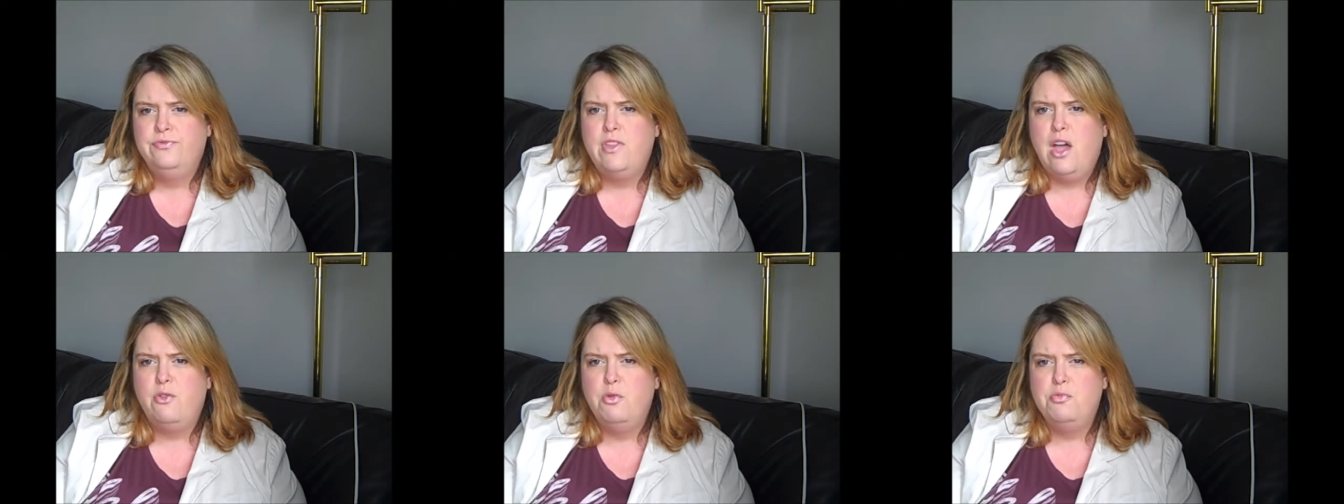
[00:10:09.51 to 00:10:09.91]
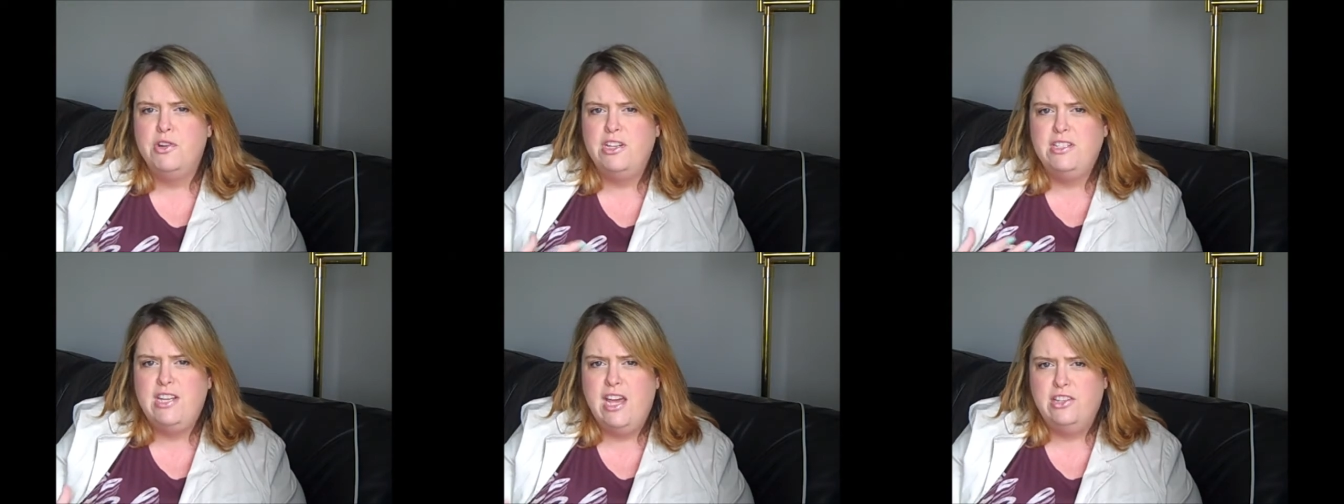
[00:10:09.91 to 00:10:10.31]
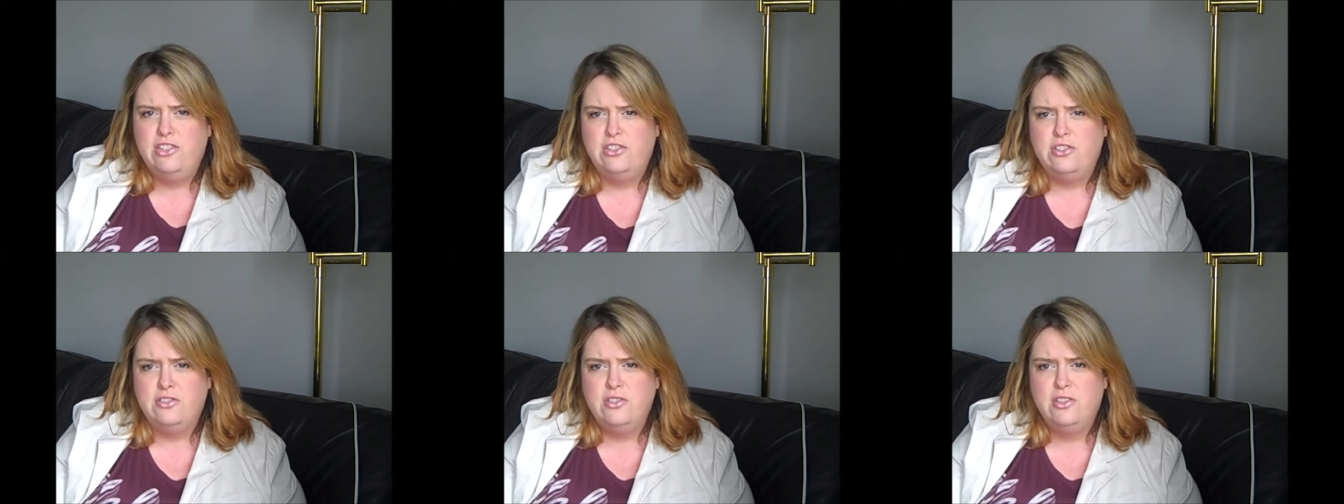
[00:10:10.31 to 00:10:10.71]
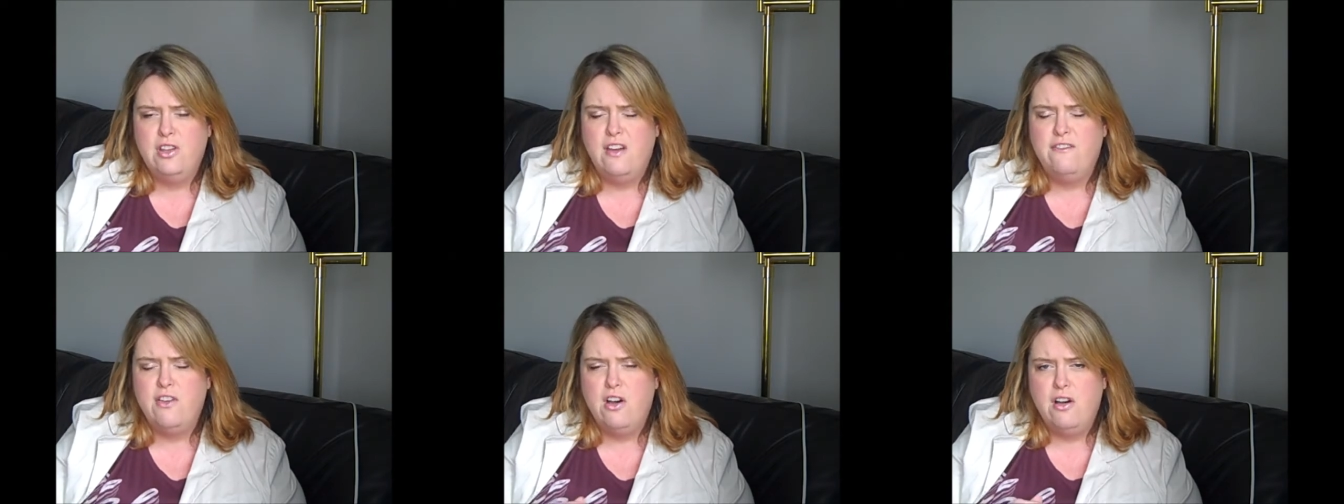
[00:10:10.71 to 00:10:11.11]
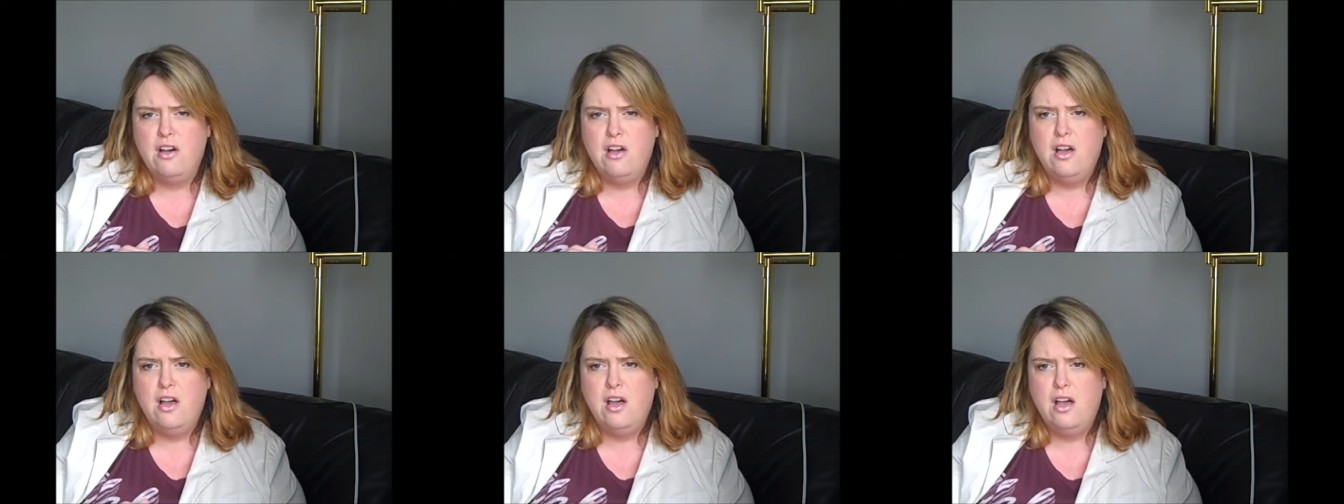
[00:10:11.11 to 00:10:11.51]
I will bring testers of
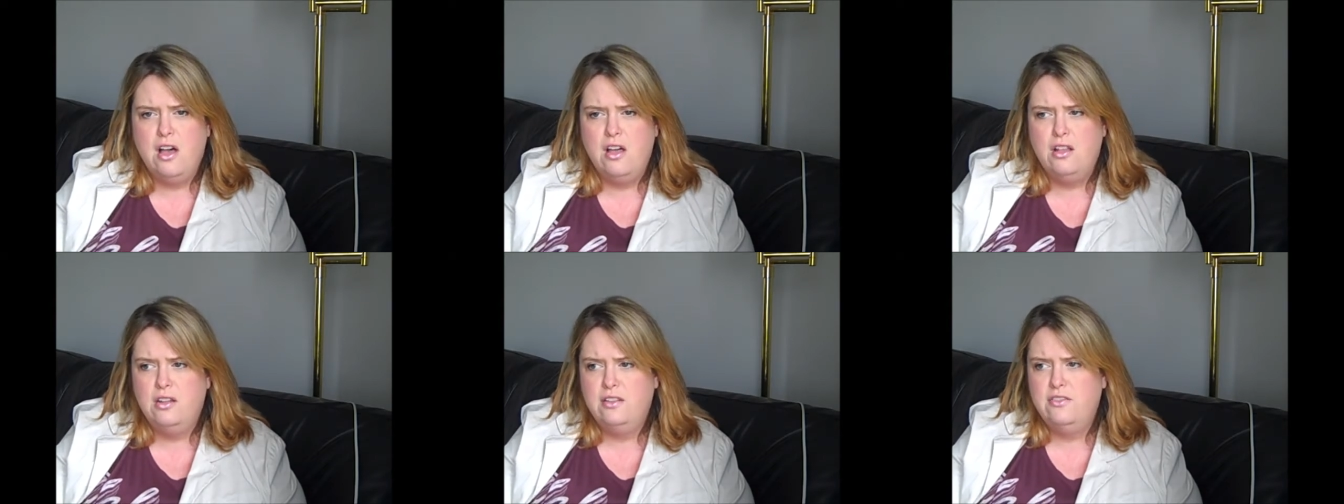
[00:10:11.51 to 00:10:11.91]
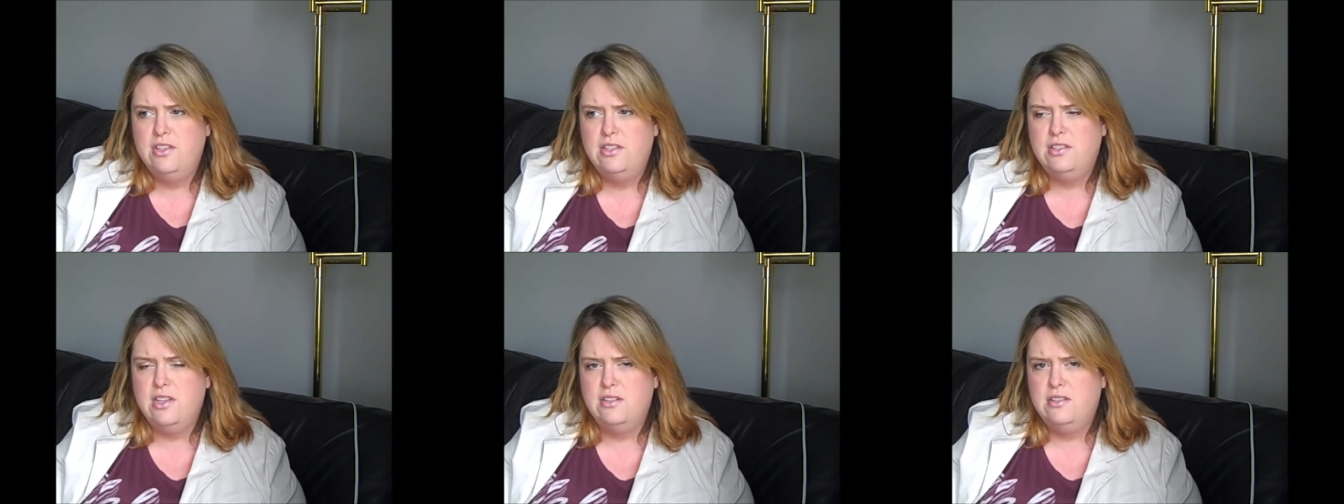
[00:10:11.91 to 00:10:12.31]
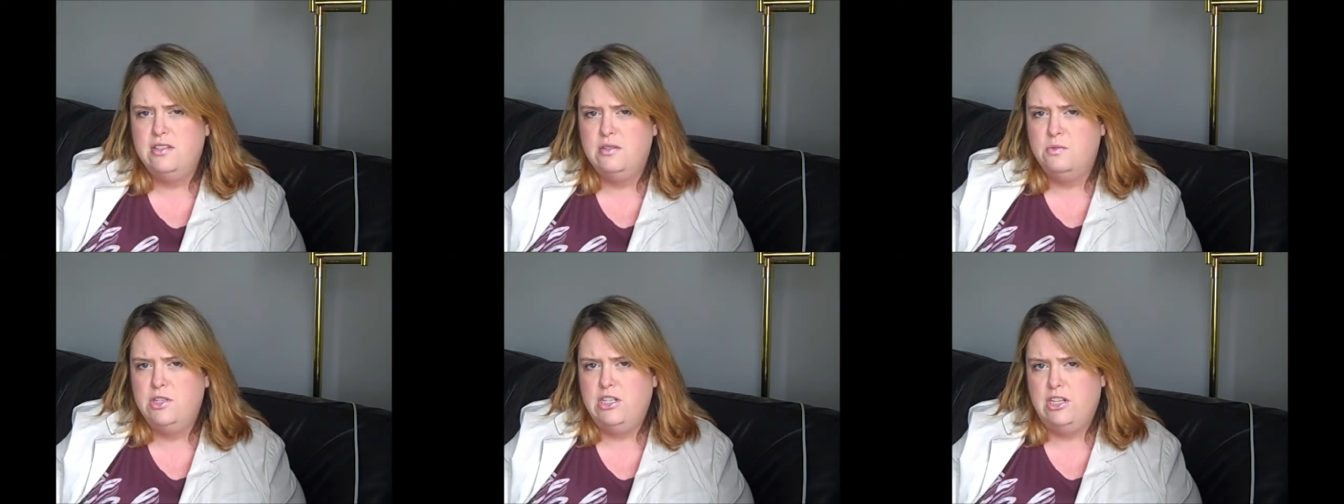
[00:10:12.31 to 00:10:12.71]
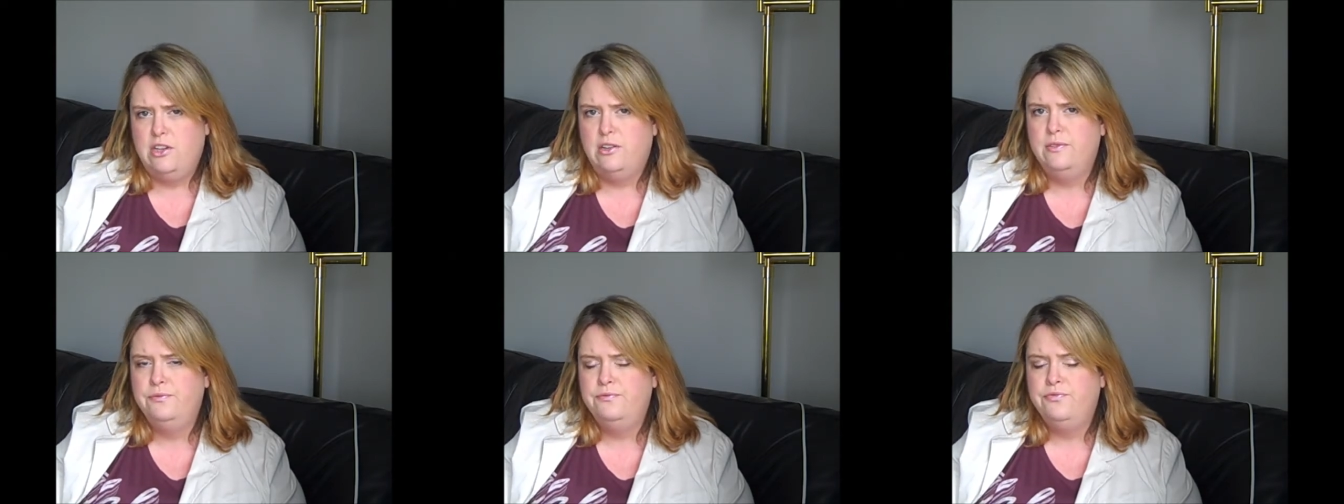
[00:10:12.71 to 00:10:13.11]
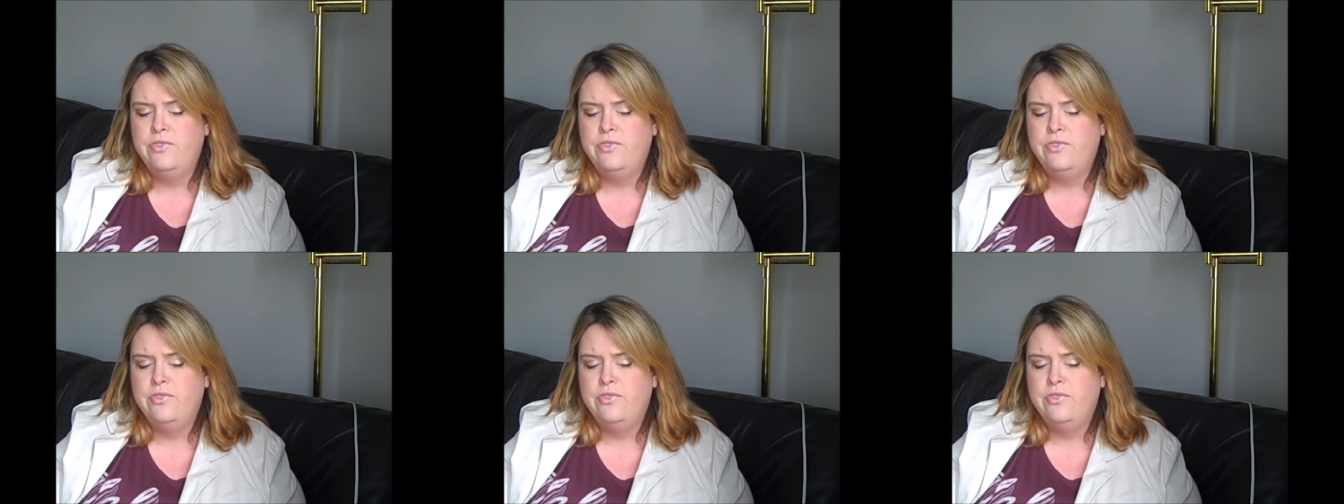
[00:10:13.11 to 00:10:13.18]
all of the scents that we do.